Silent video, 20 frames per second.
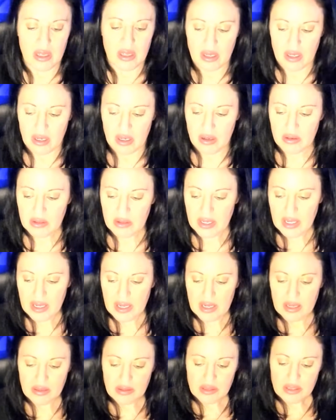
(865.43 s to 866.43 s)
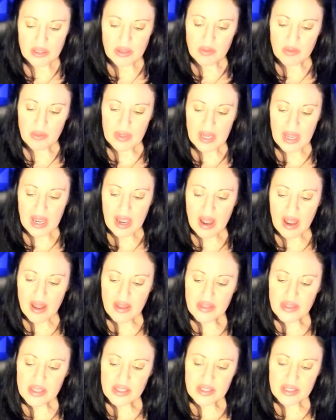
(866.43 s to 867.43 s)
Okay, so we had
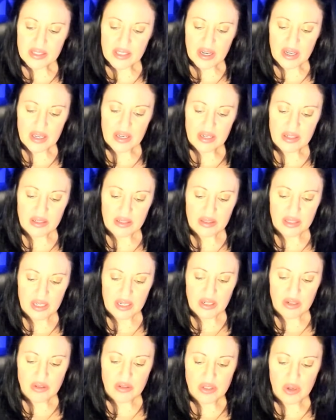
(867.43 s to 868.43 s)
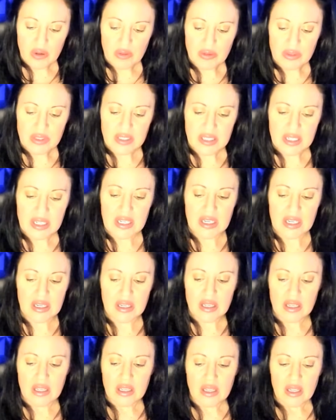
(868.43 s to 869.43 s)
the Sun that you don't see.
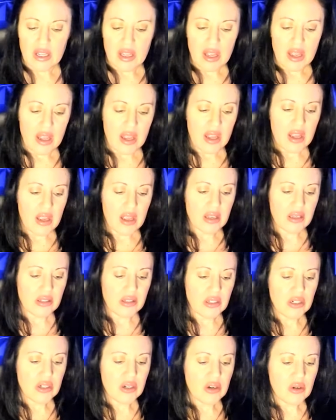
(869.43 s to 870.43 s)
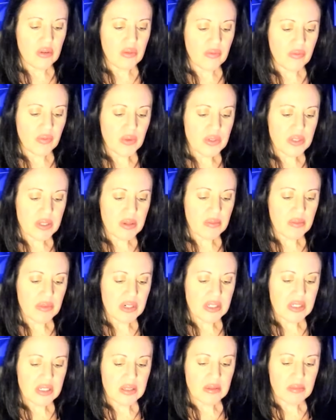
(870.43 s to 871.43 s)
And, you know, for some
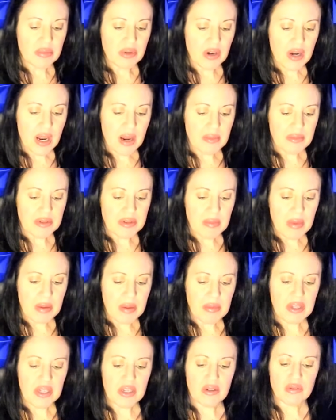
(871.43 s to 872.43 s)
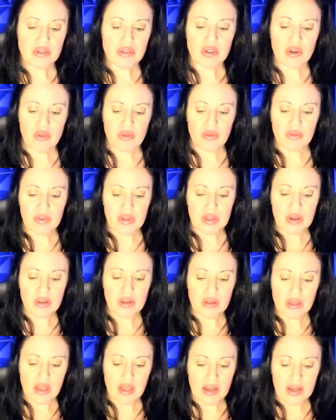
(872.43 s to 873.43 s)
reason, perhaps maybe you don't feel
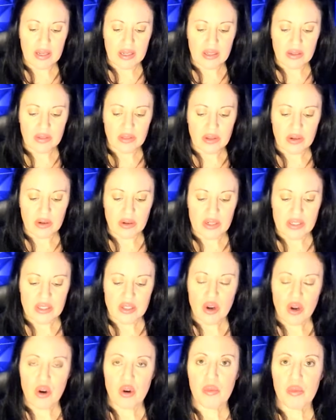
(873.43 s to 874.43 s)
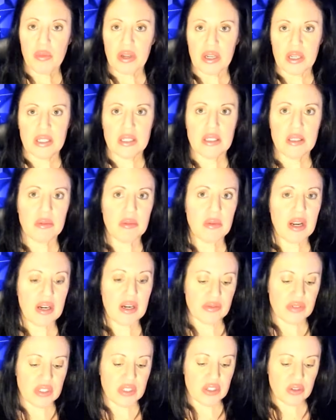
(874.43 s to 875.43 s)
like there is hope in some kind
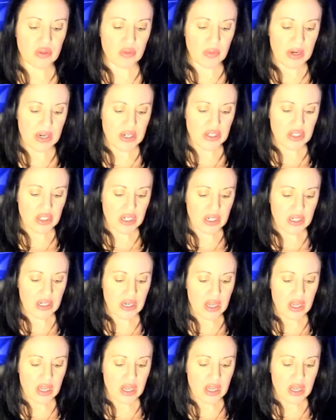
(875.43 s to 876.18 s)
of situation.